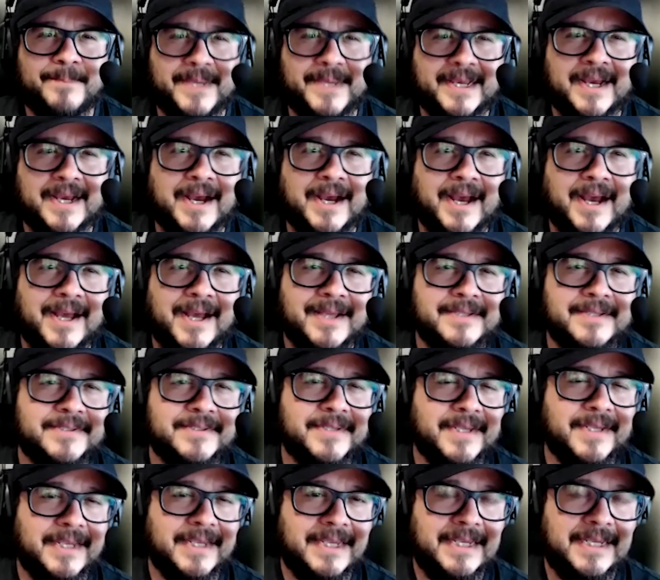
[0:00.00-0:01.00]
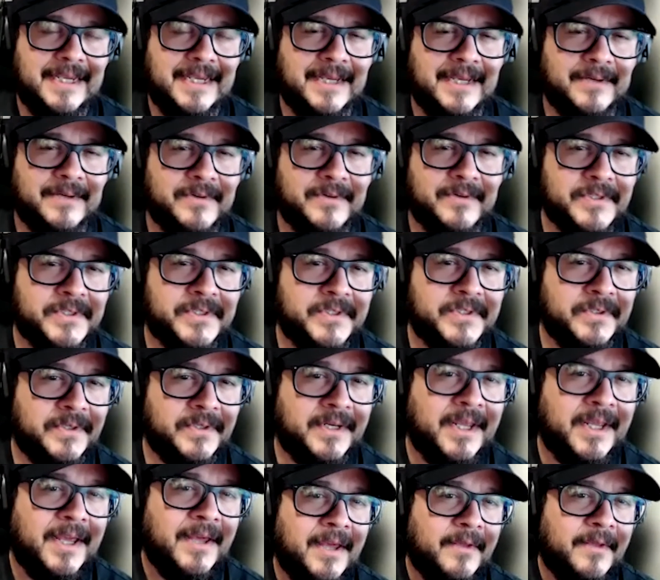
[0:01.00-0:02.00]
Because he
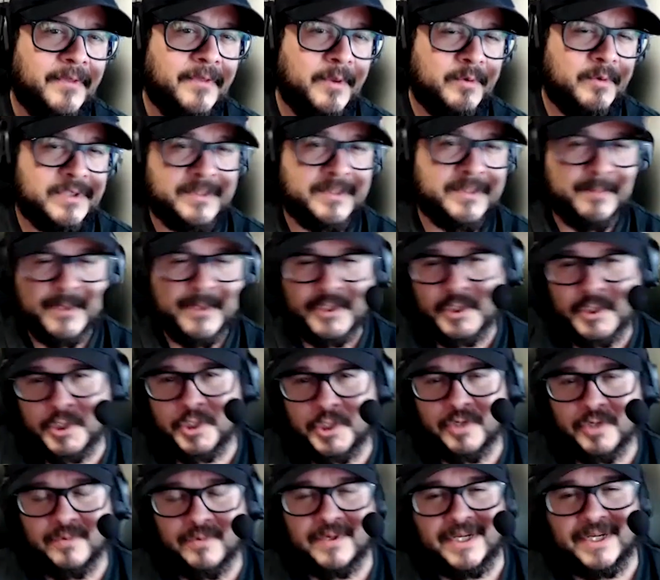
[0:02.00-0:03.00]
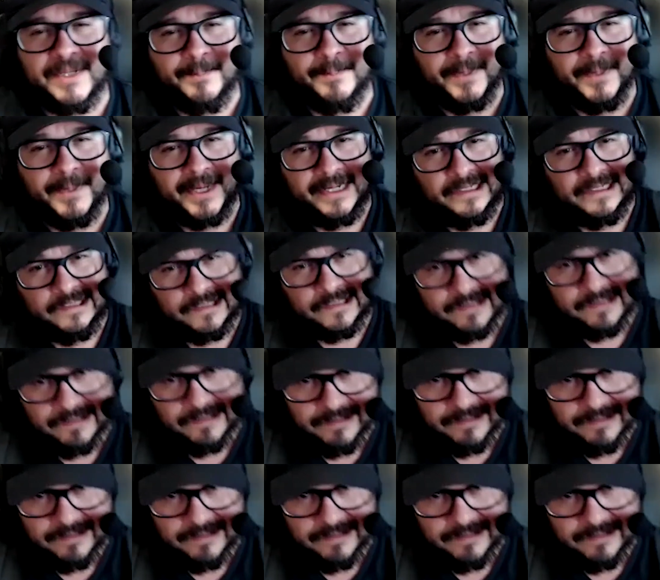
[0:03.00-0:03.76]
understood there was a maturity button